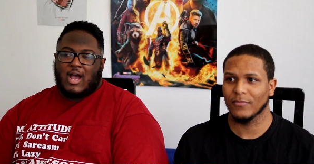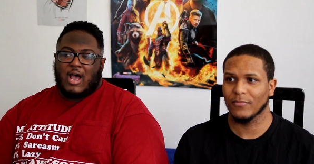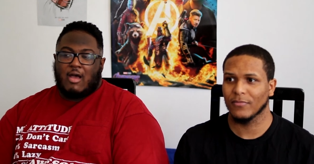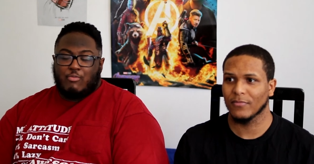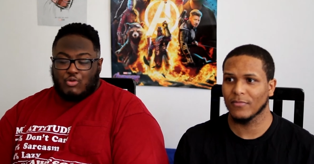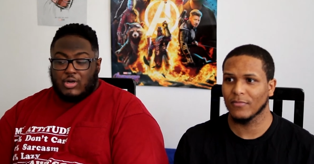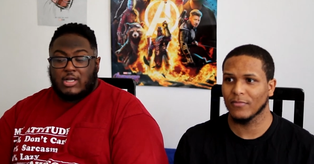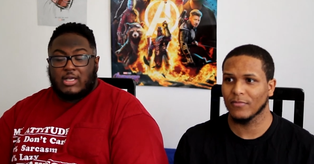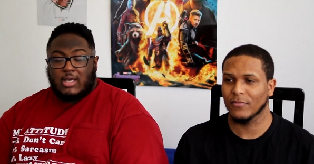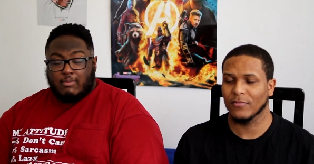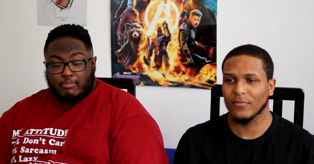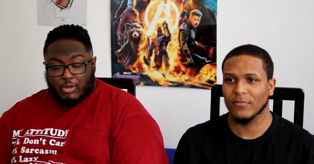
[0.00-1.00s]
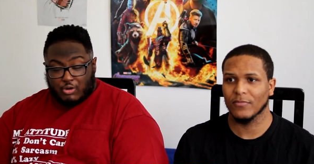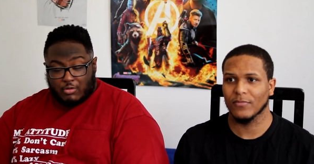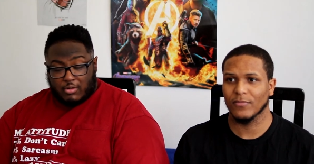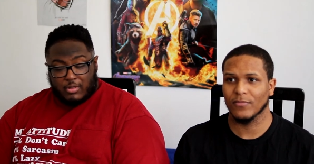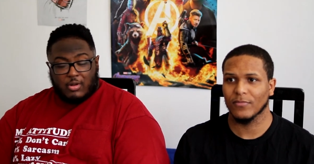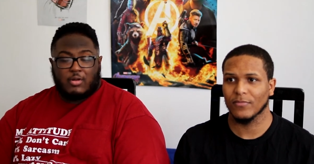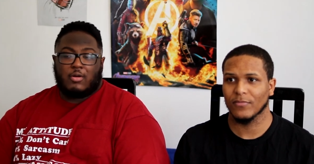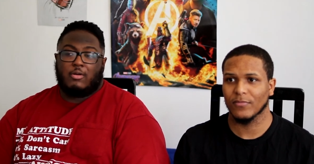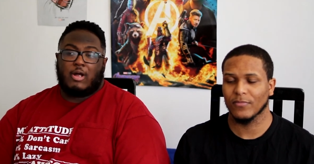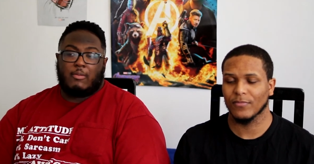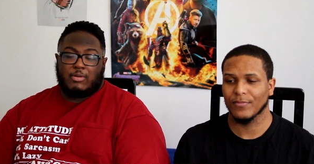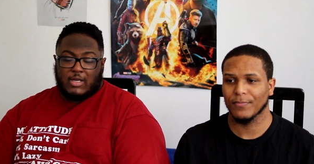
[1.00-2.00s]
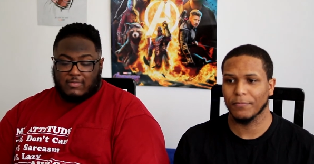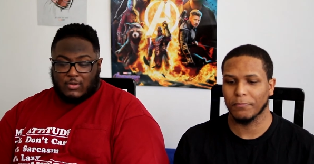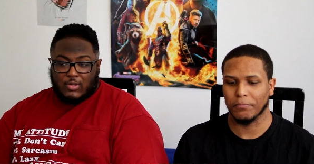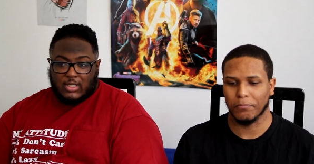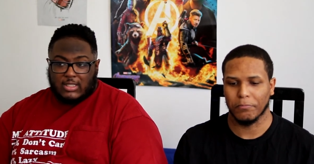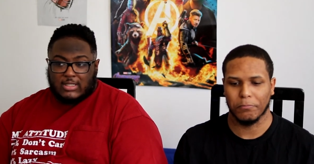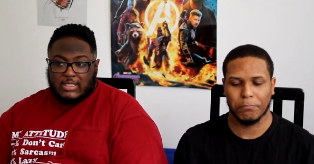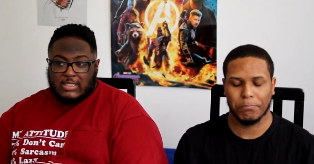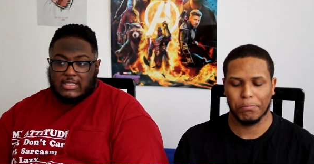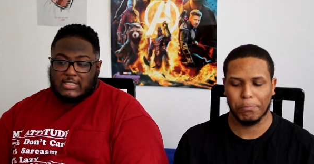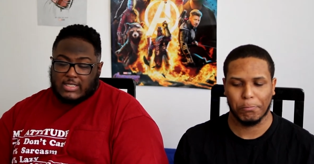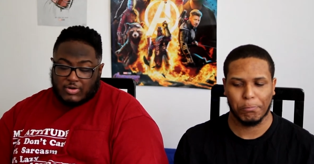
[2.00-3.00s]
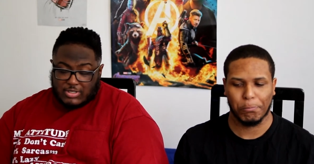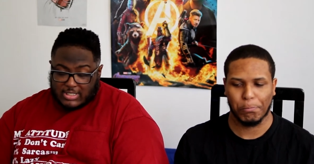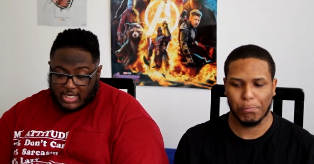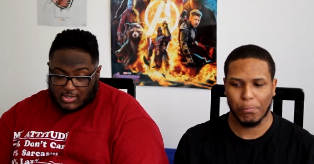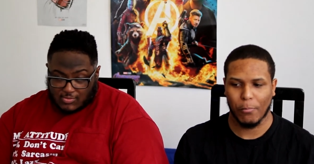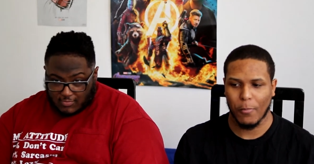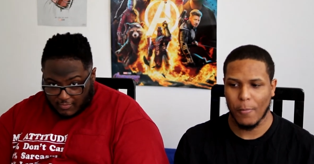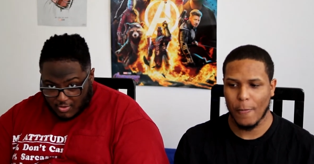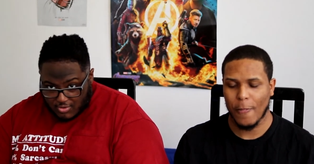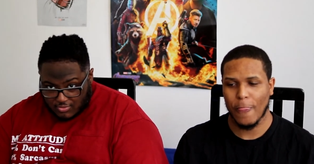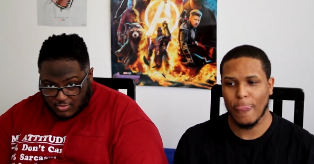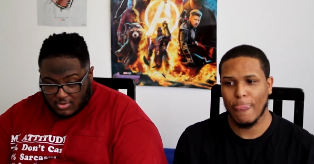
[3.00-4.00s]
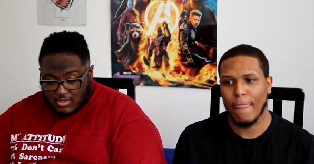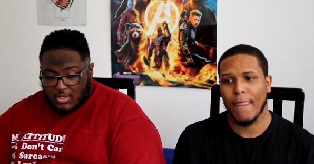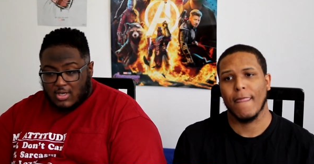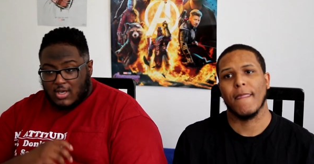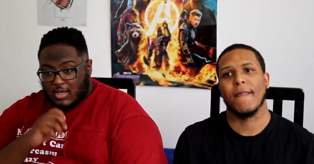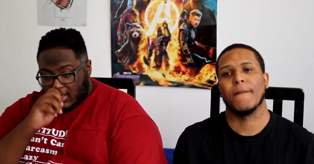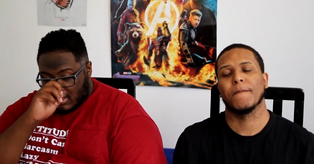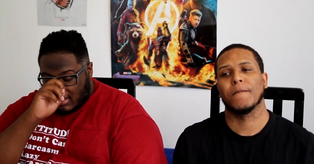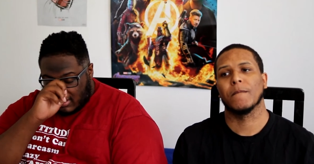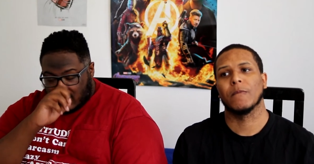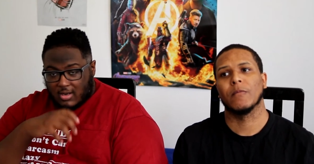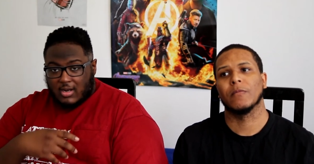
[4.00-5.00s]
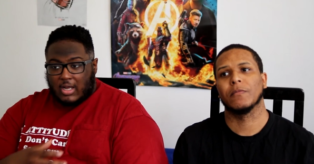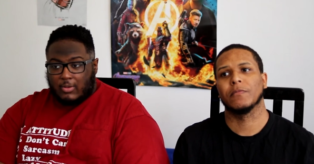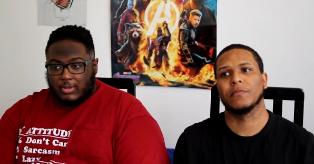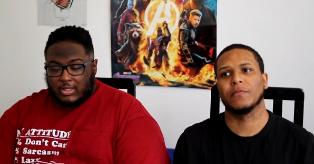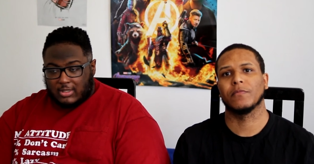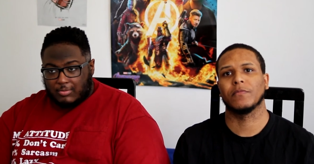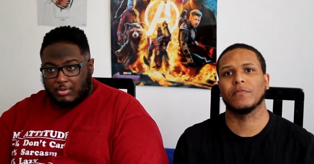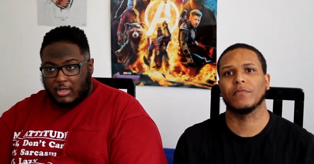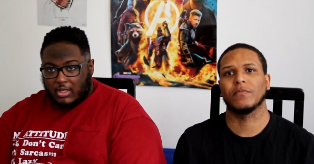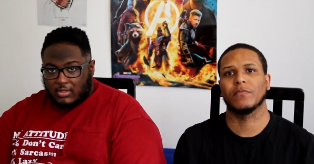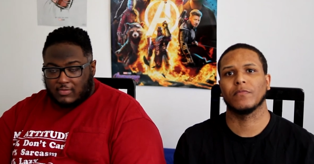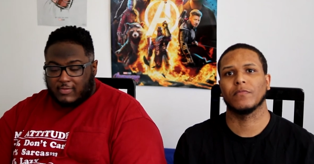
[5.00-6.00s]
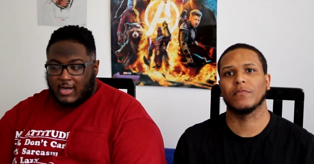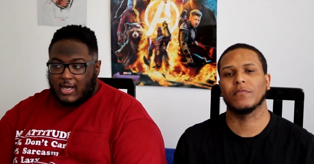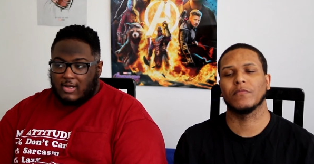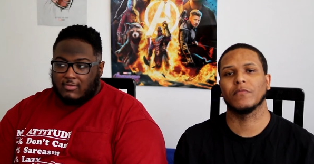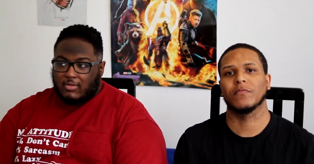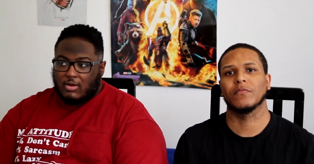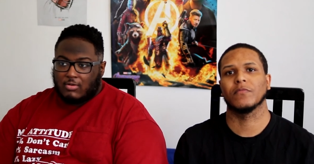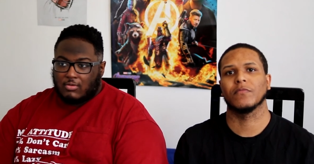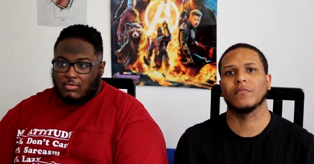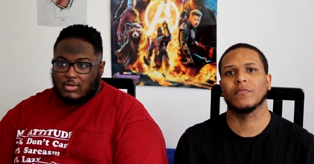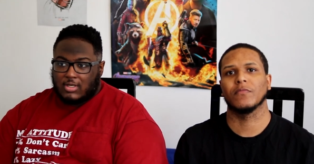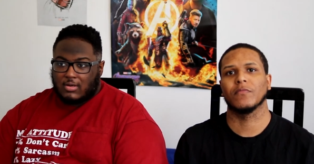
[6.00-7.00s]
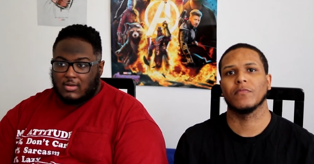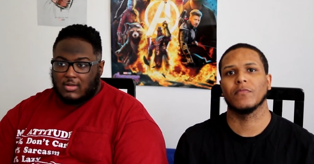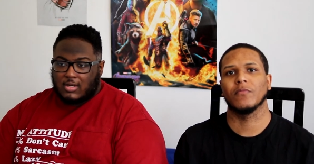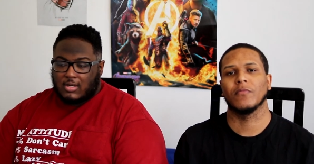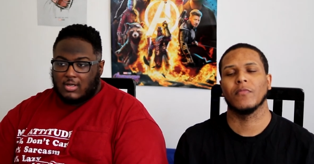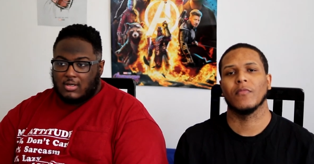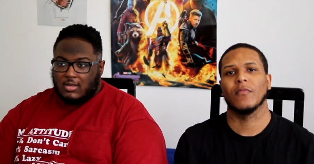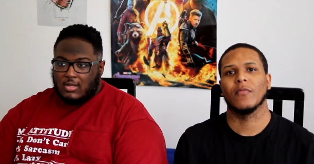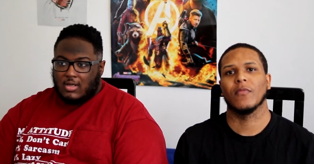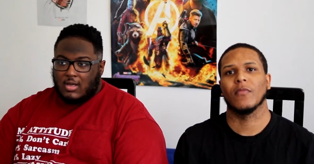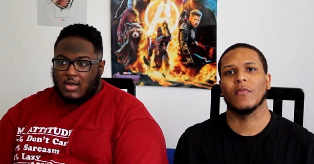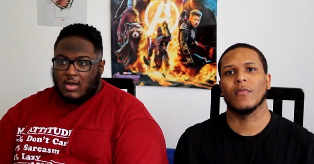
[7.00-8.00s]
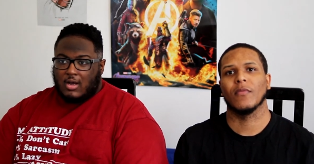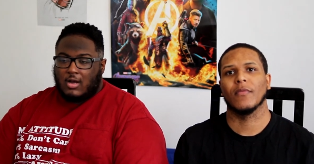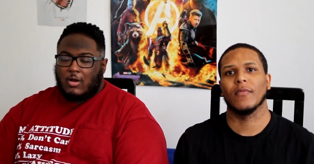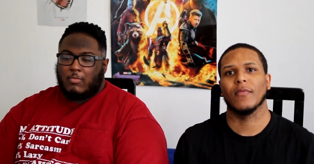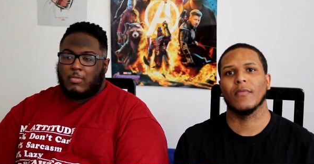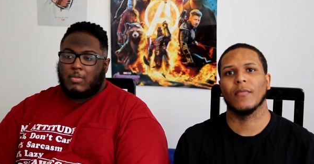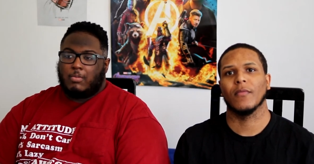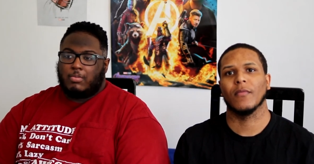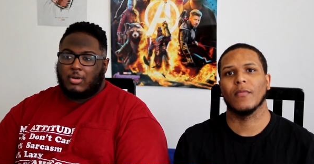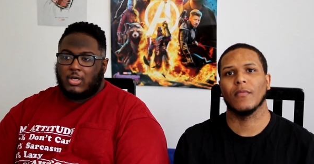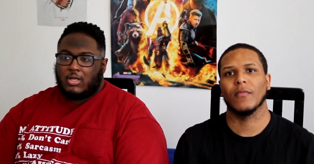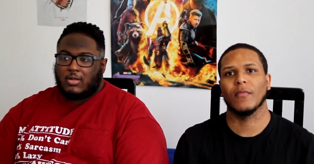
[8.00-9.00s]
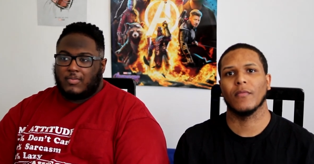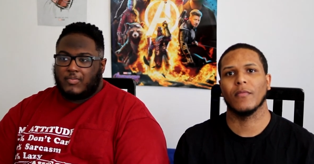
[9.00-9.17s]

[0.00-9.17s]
Speaker 1: I'm going to get both. I'm definitely going to get the Series X first, and then I'll get the P S five later on down the line. Um, but